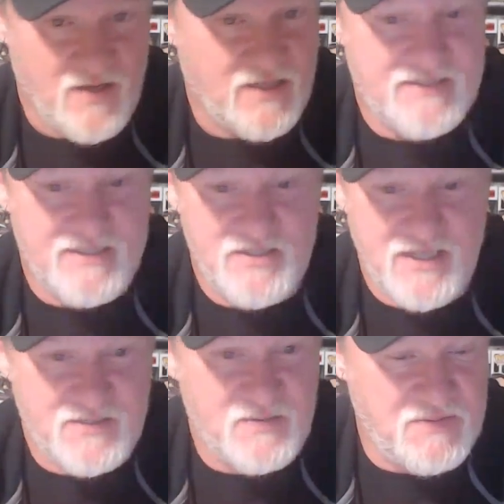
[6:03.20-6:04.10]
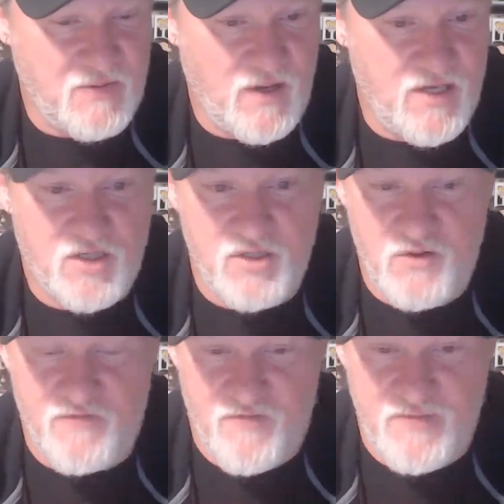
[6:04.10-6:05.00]
Because there's like supposed to be a way you can
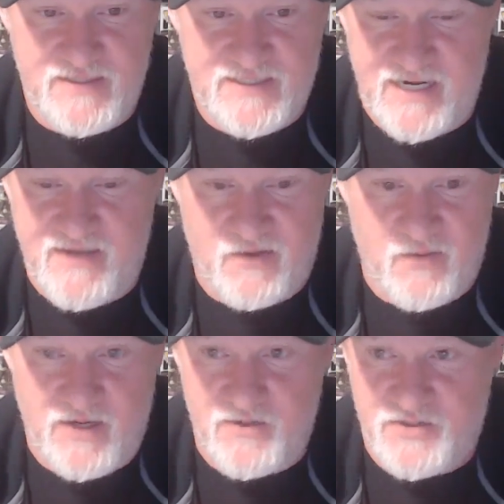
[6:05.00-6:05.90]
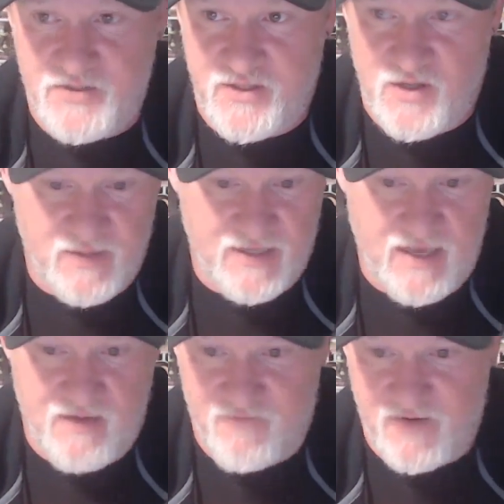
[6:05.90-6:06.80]
do it from inside of the Creator Studio, but I
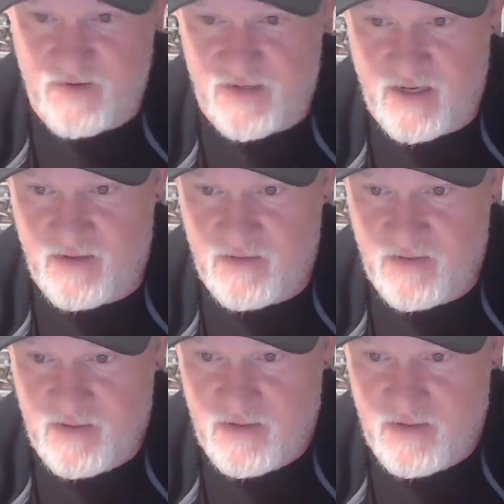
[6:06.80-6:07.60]
can't figure it out.